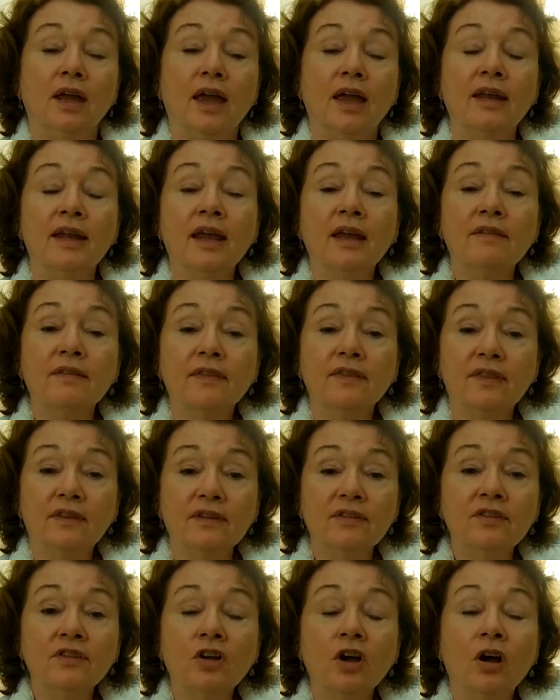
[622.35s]
And at
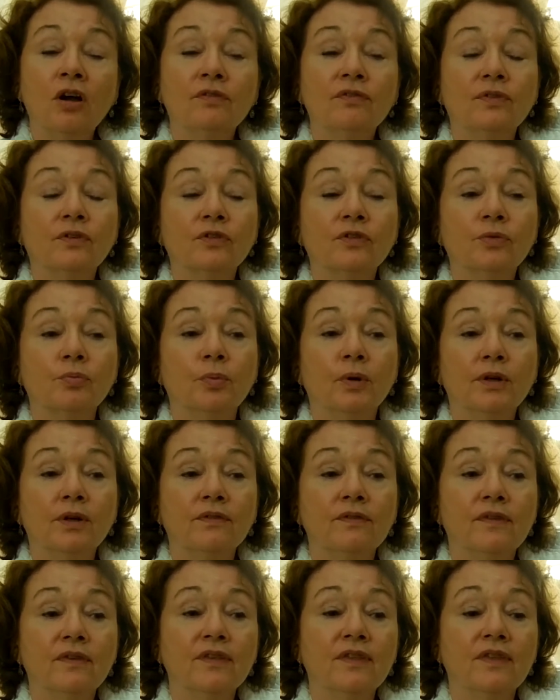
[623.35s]
this conference, one
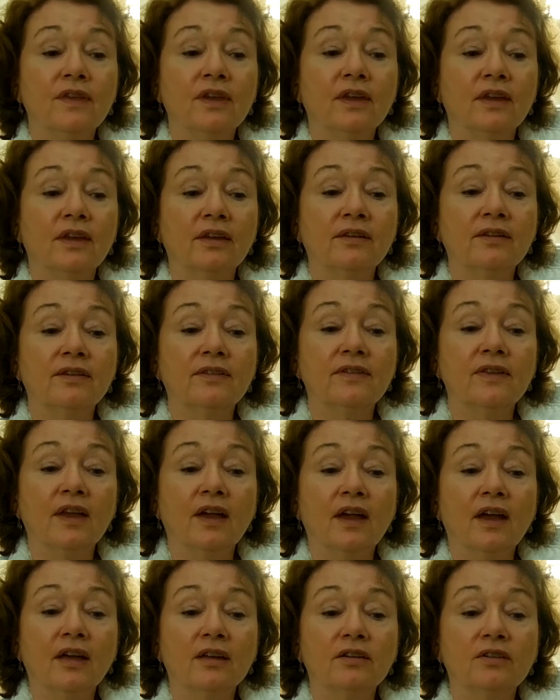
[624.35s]
of the things
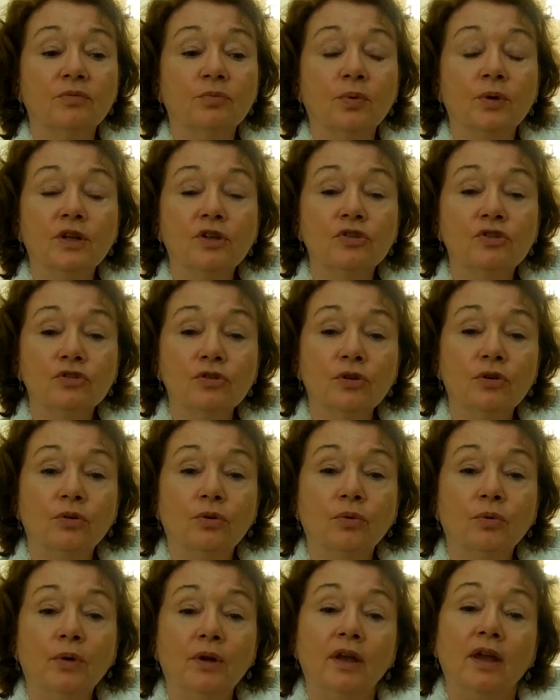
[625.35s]
that we
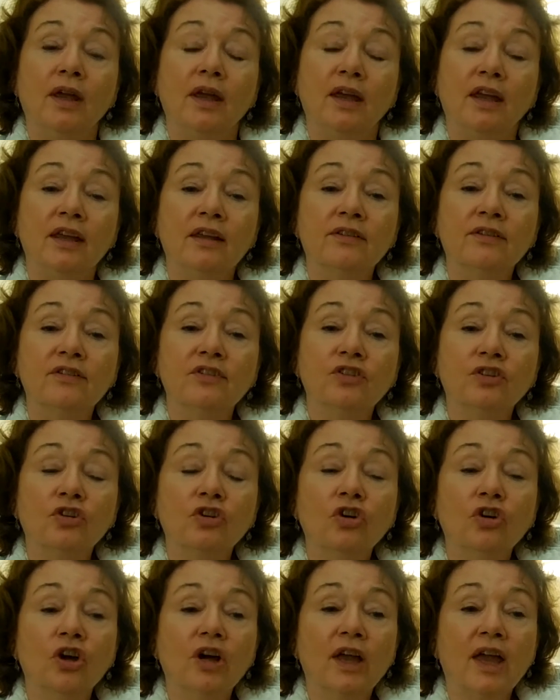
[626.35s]
do is to
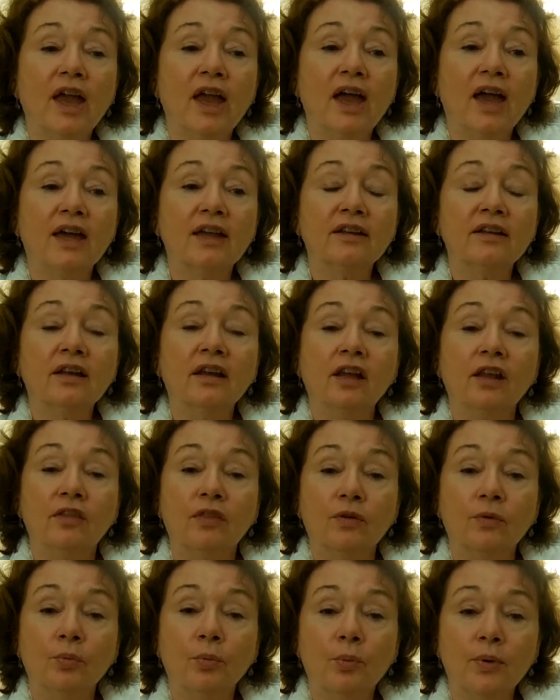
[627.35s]
look at
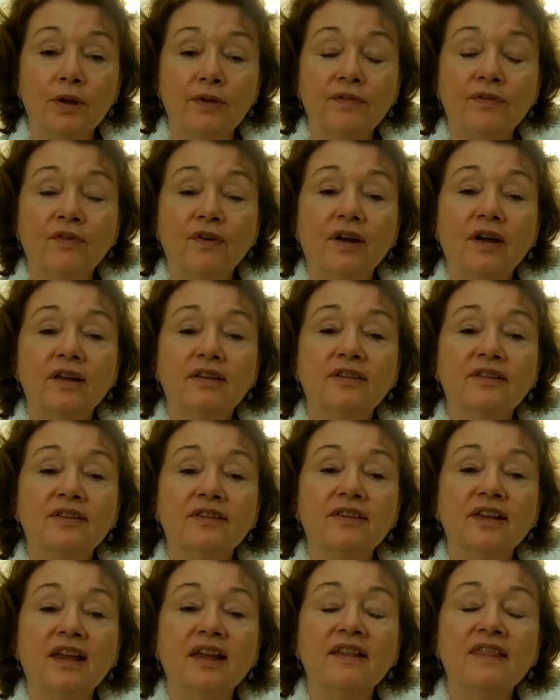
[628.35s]
the
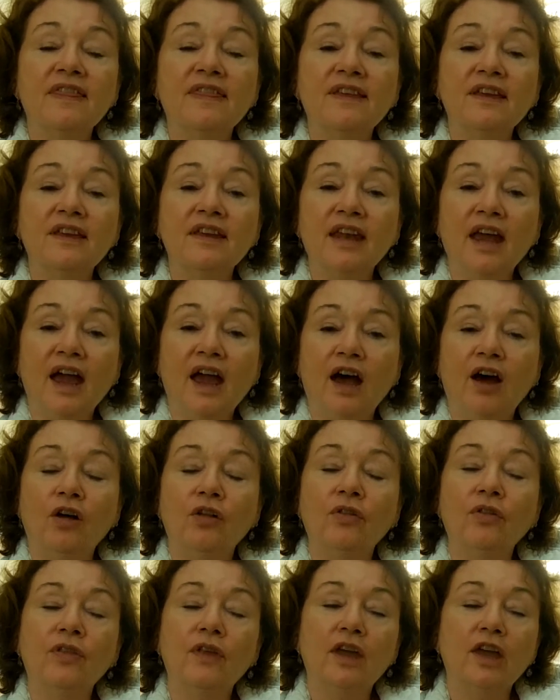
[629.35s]
reflexes and then
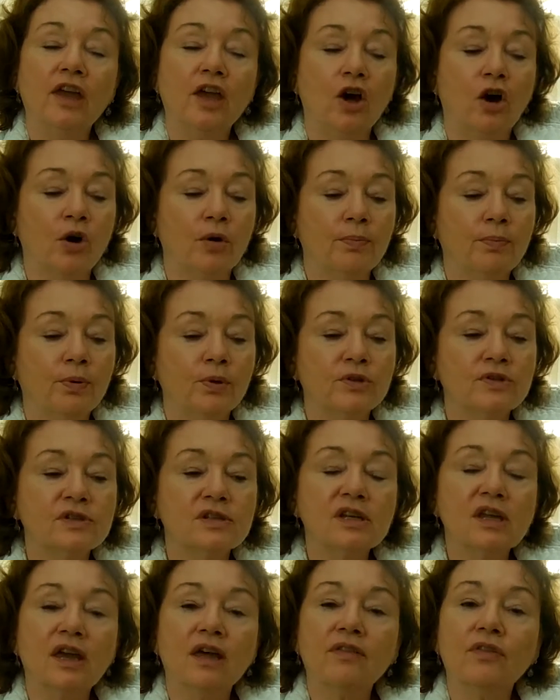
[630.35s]
how they are put
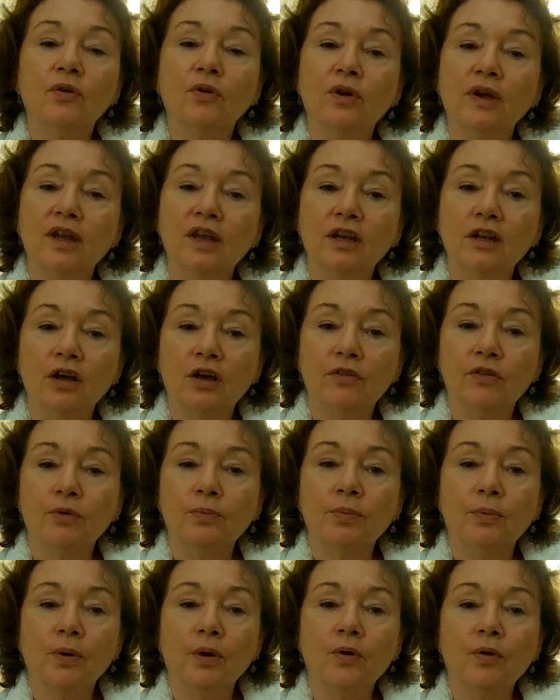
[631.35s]
together in other
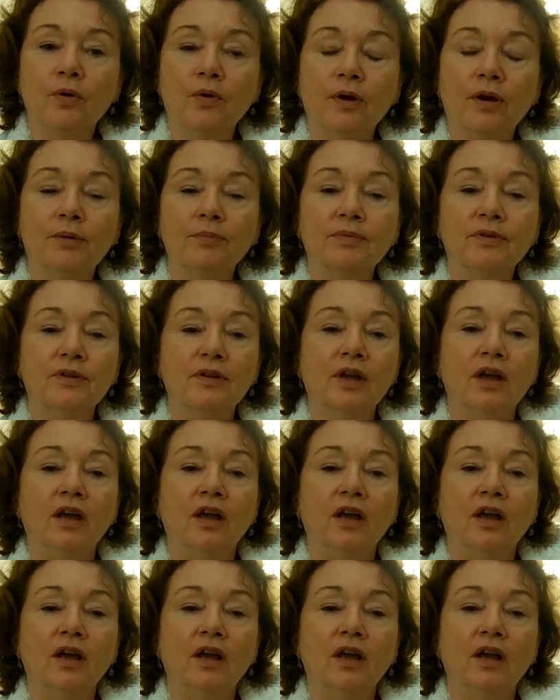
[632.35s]
programs.